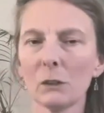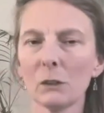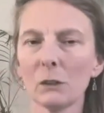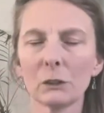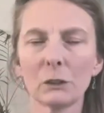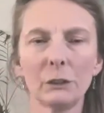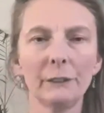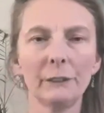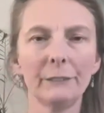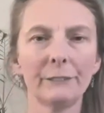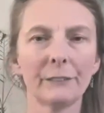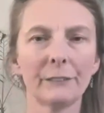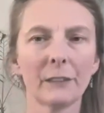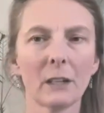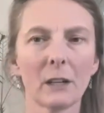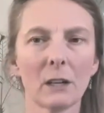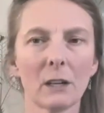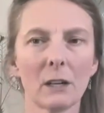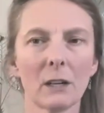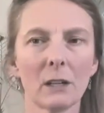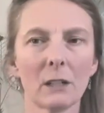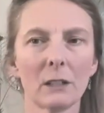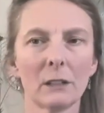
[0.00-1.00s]
Not too
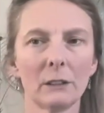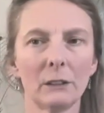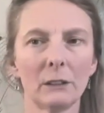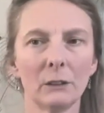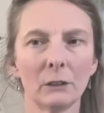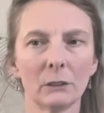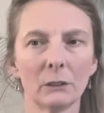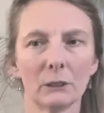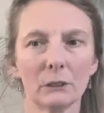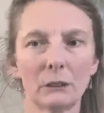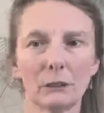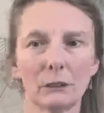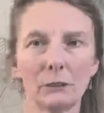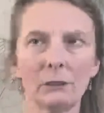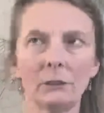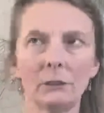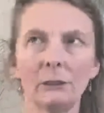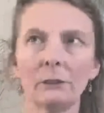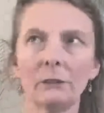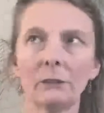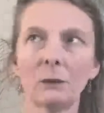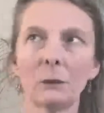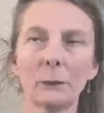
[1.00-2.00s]
far, not
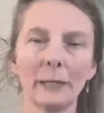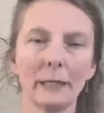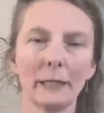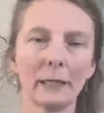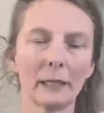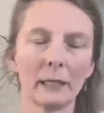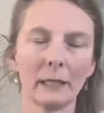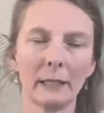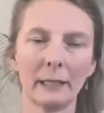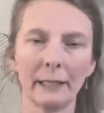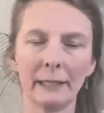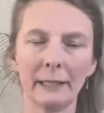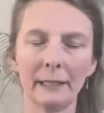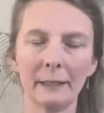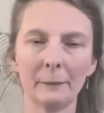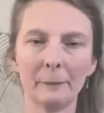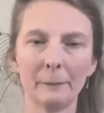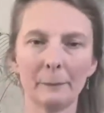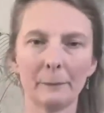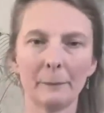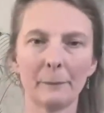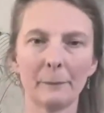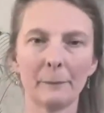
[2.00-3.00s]
too
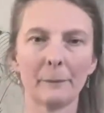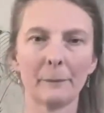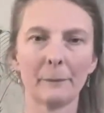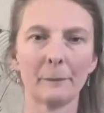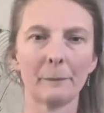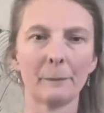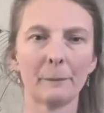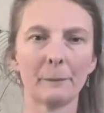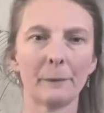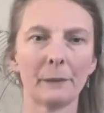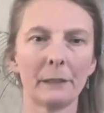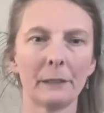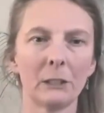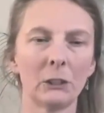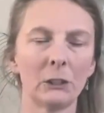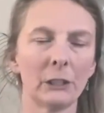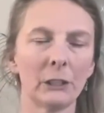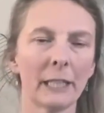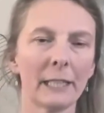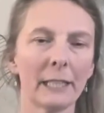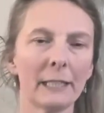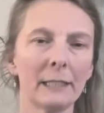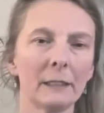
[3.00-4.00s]
quickly, but
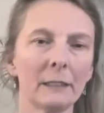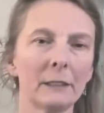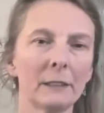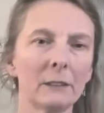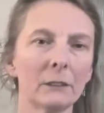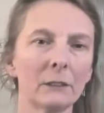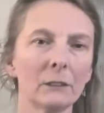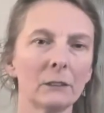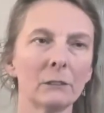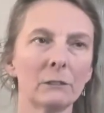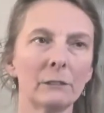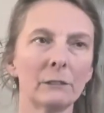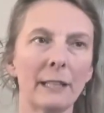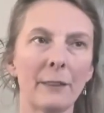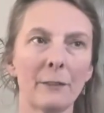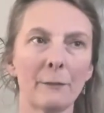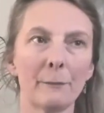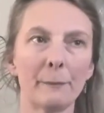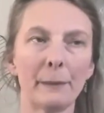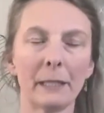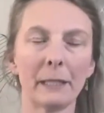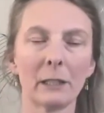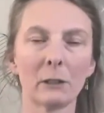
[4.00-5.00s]
gentle
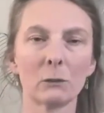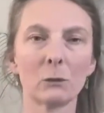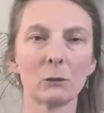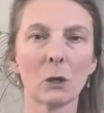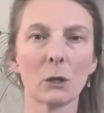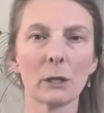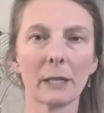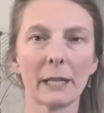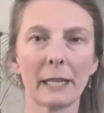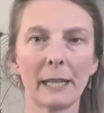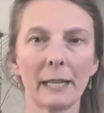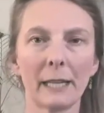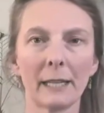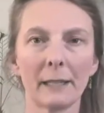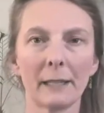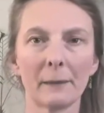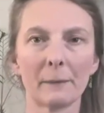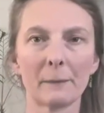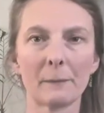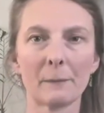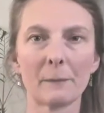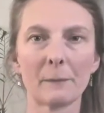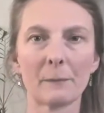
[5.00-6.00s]
rhythmic
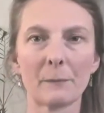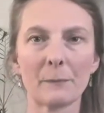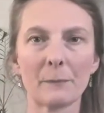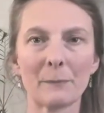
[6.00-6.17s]
rocking.